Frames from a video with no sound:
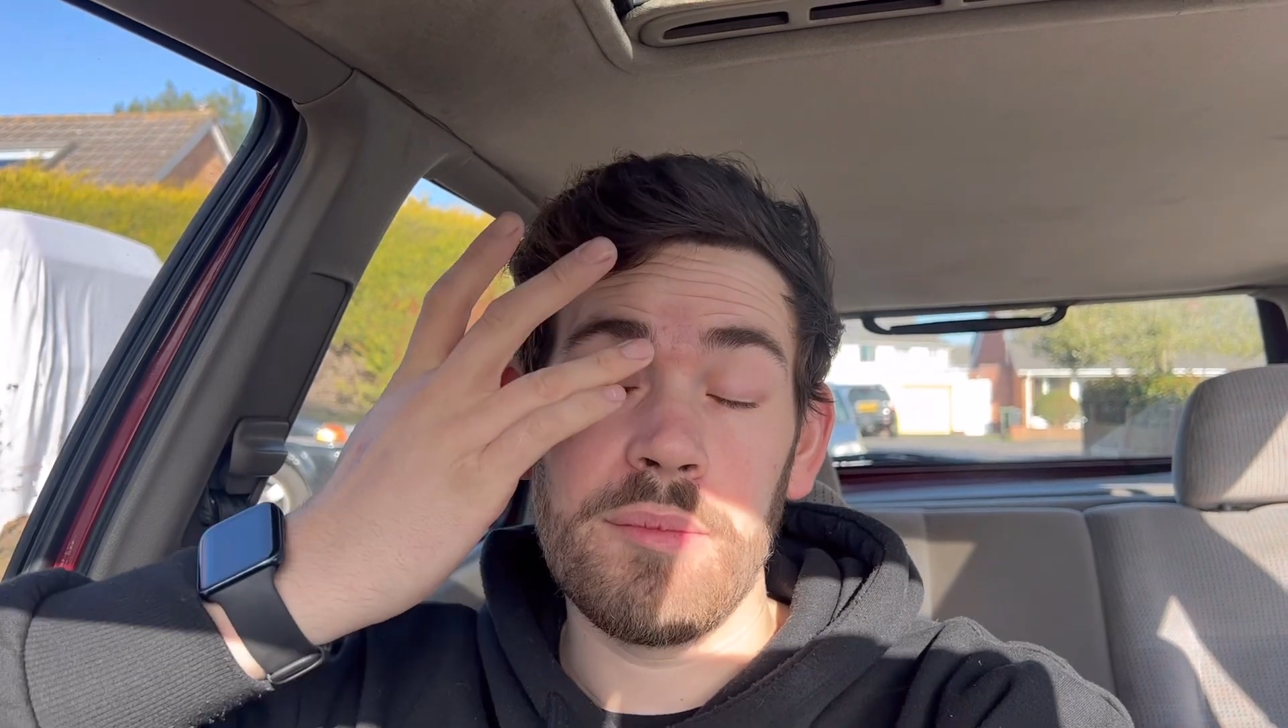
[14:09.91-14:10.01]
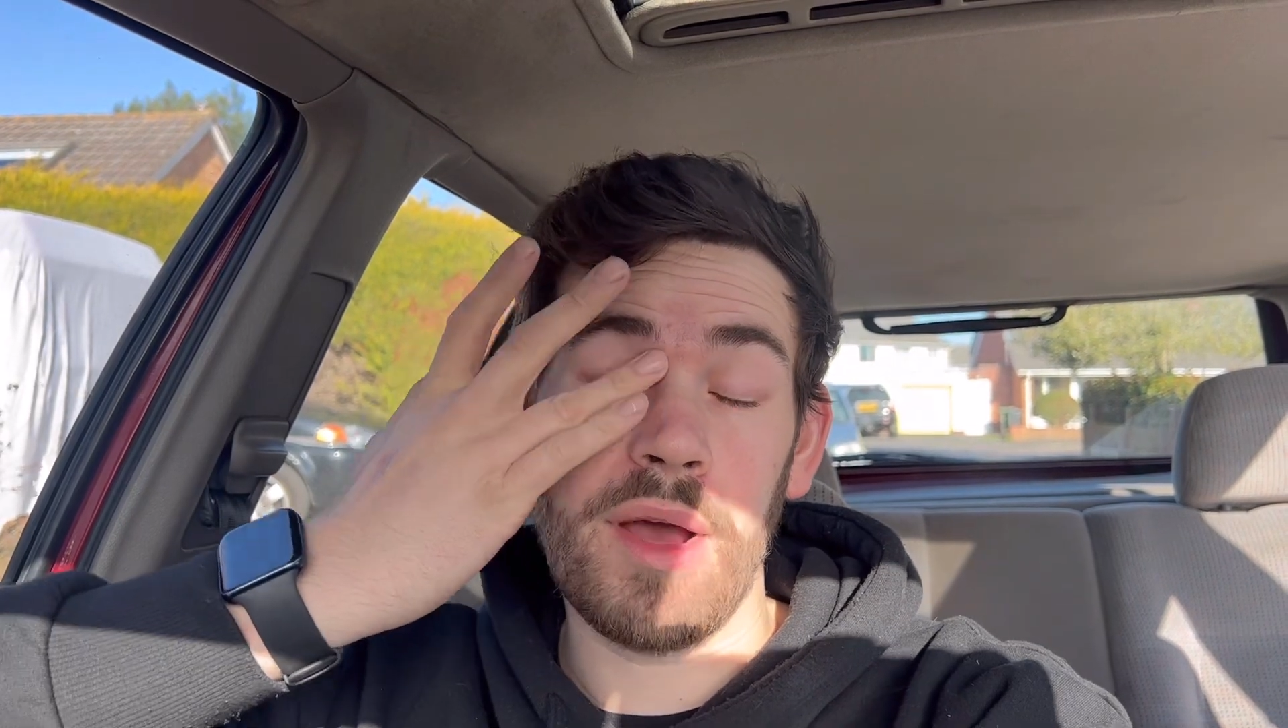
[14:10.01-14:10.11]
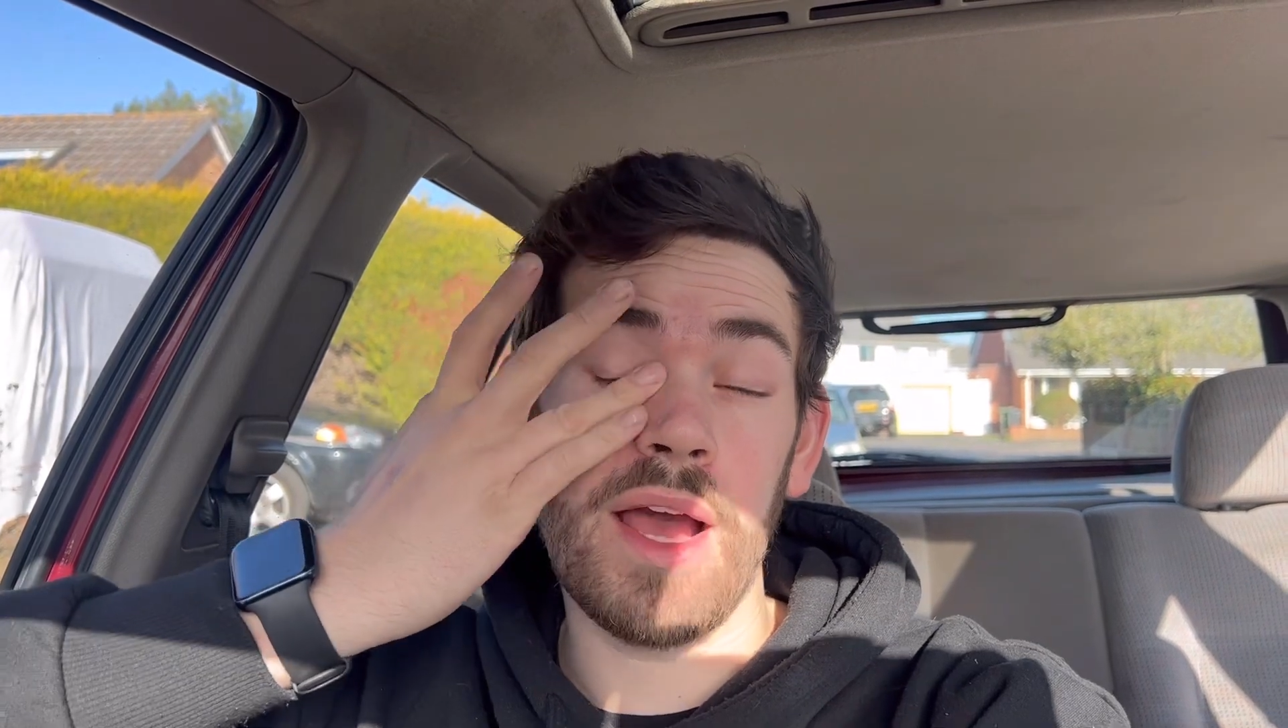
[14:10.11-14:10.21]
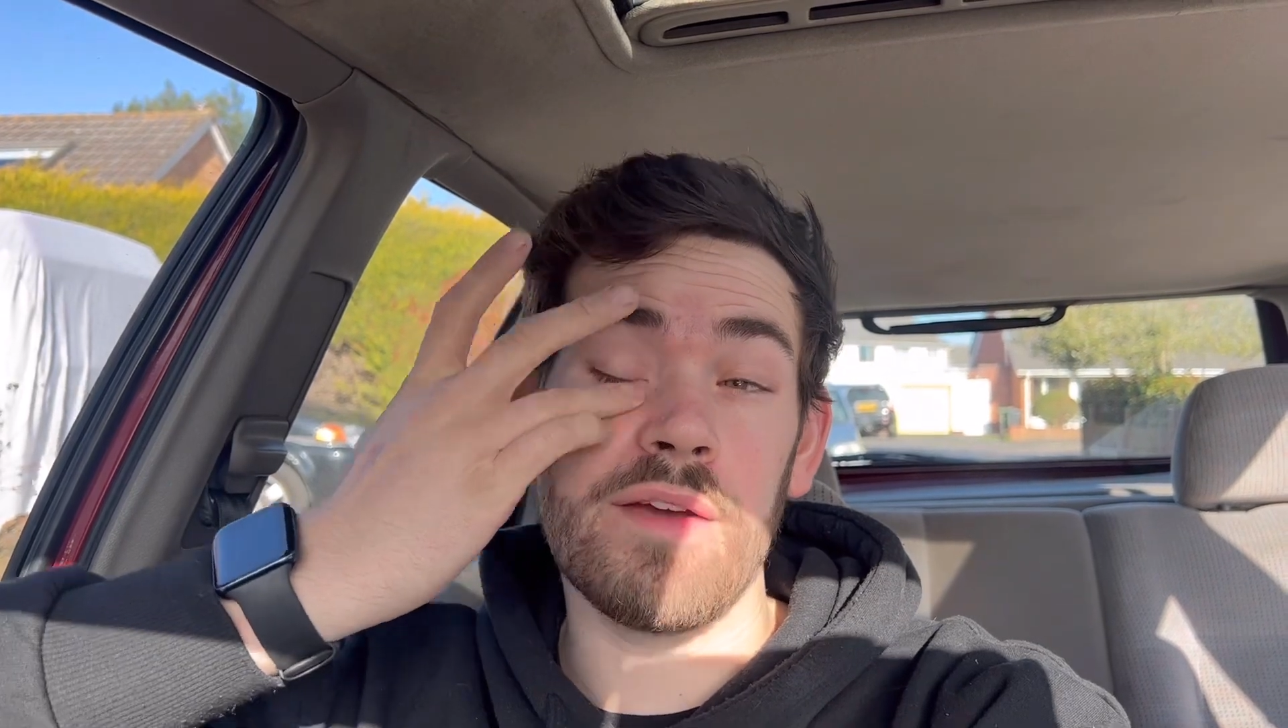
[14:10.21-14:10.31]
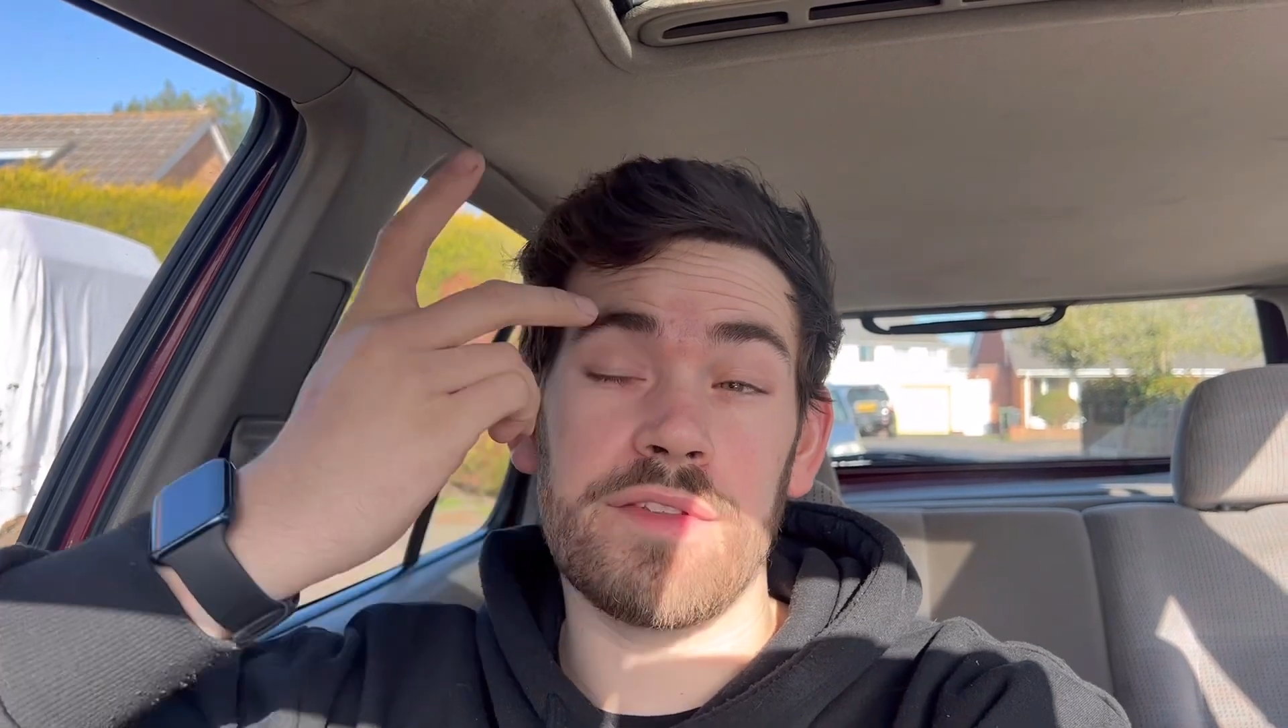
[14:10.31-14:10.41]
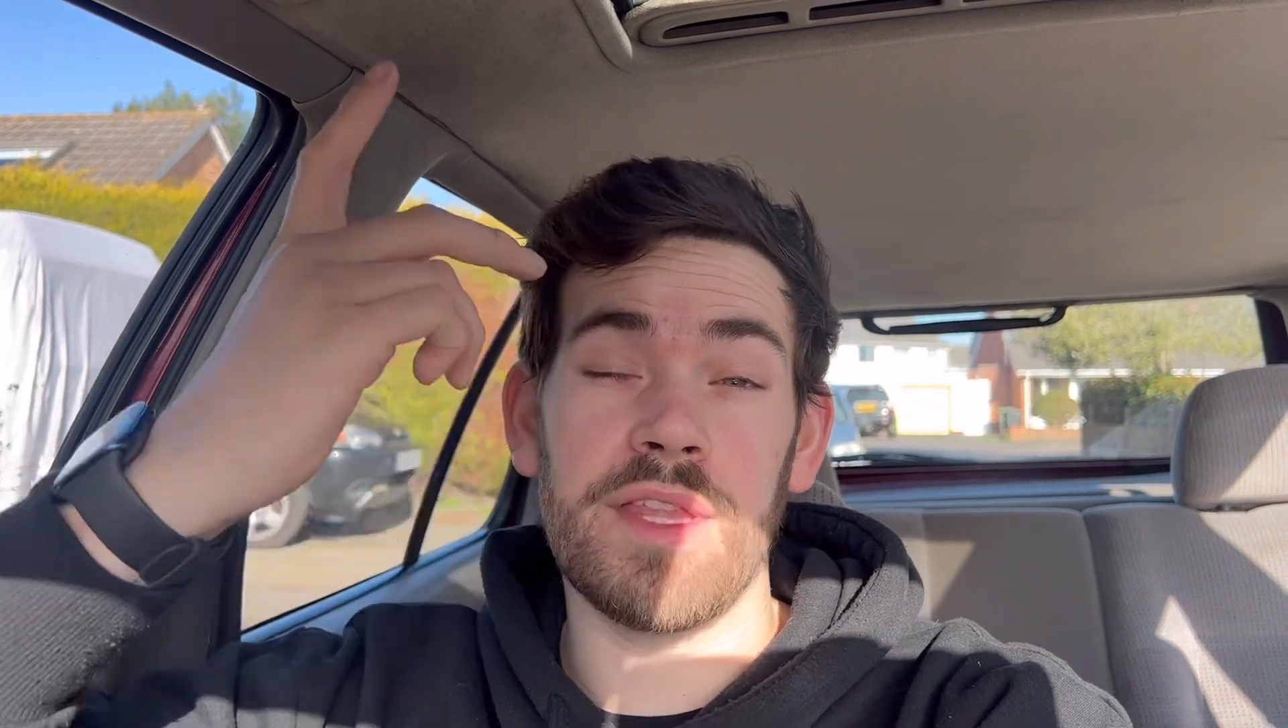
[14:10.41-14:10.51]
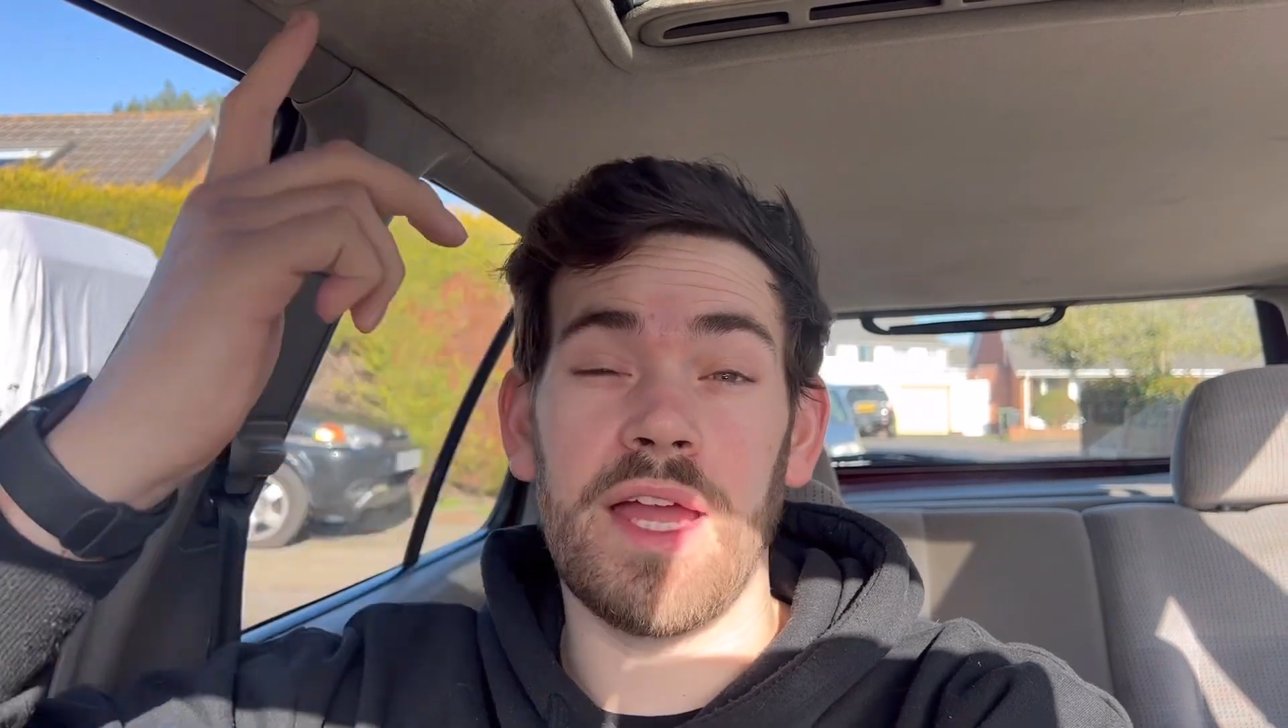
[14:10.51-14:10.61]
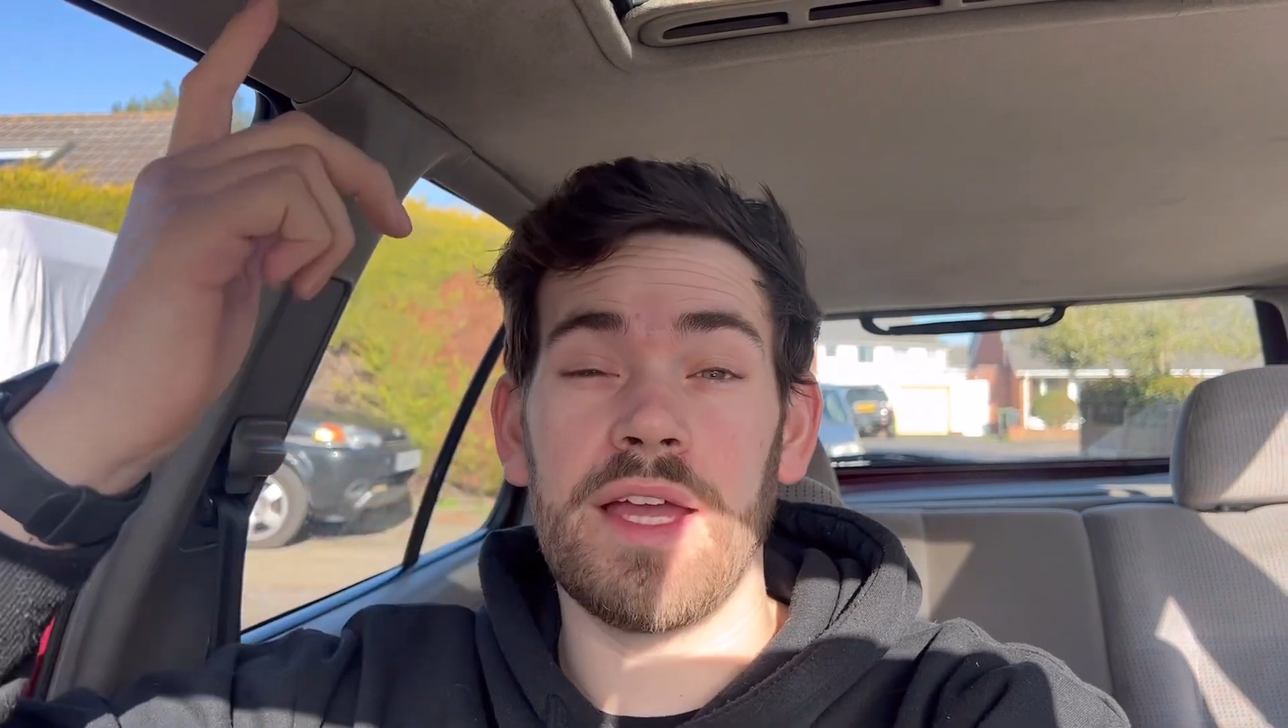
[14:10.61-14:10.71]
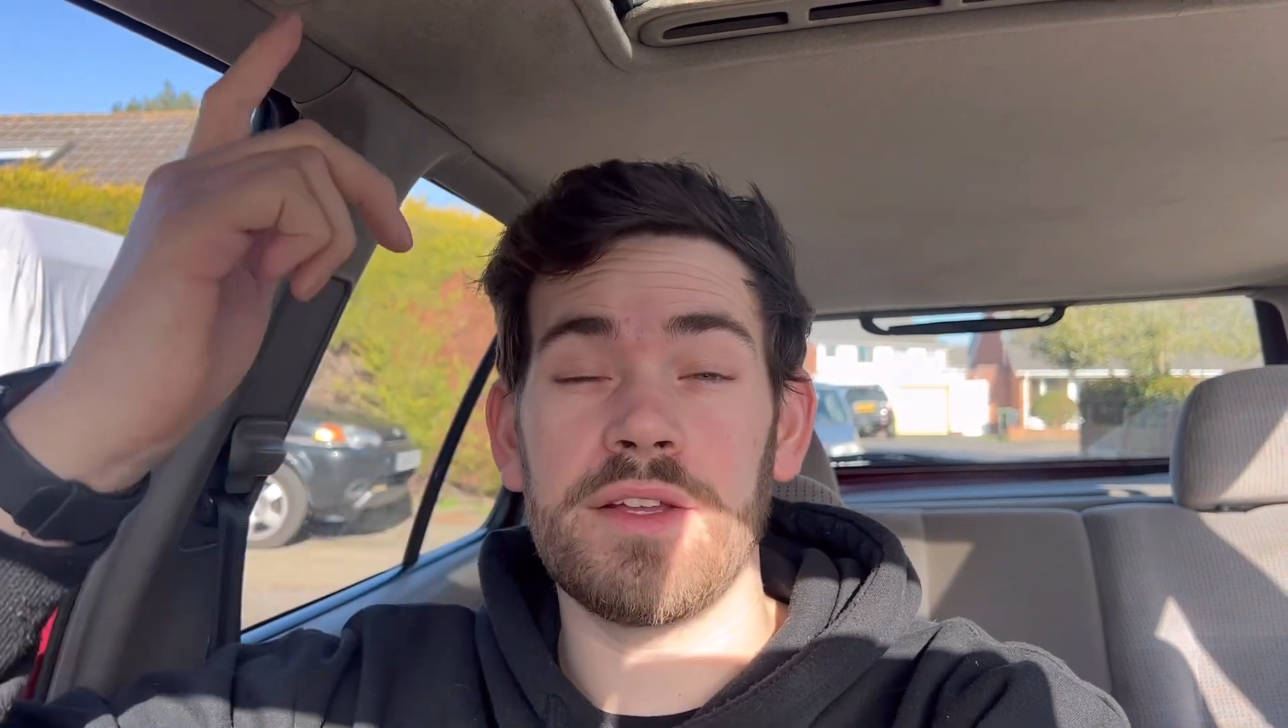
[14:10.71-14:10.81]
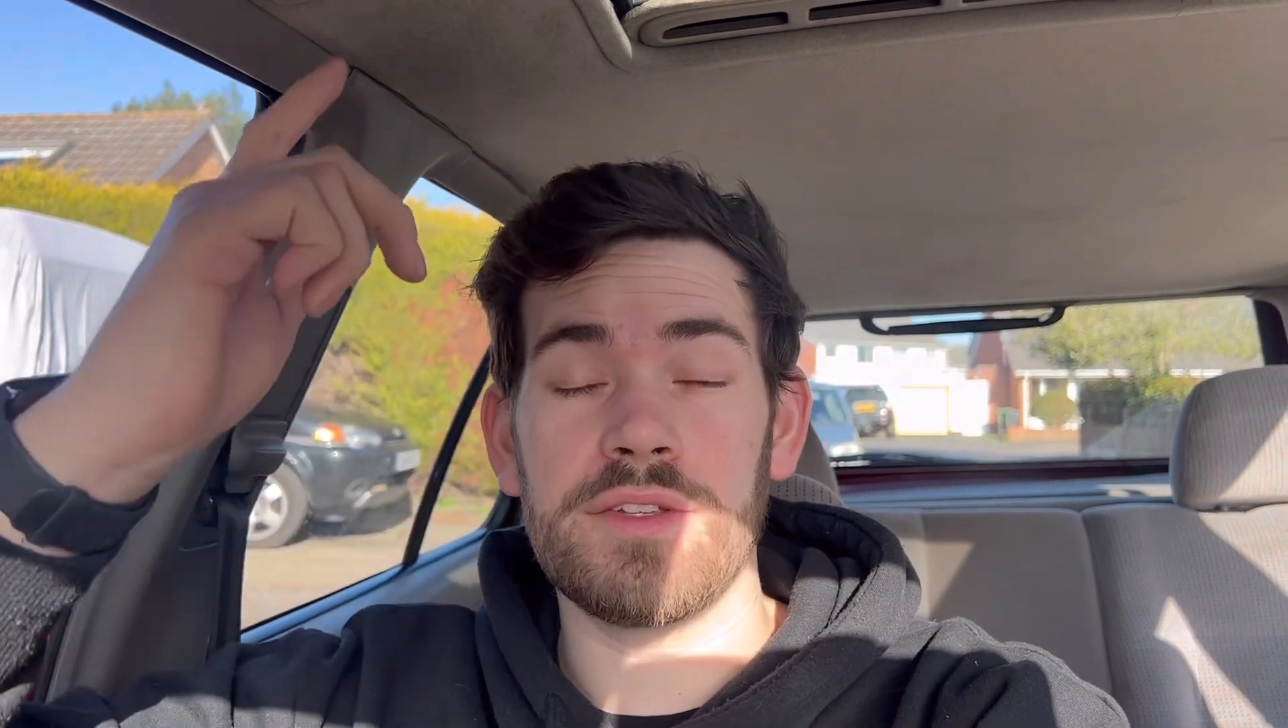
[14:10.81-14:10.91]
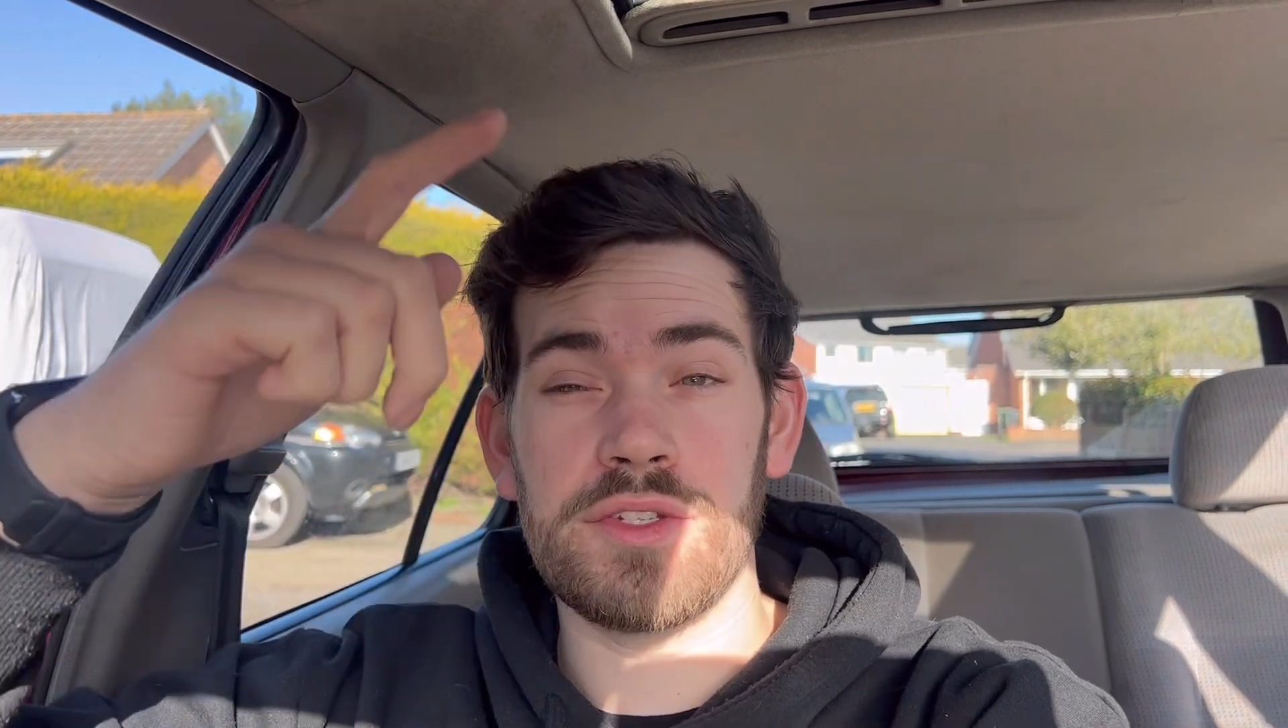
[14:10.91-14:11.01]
But after that,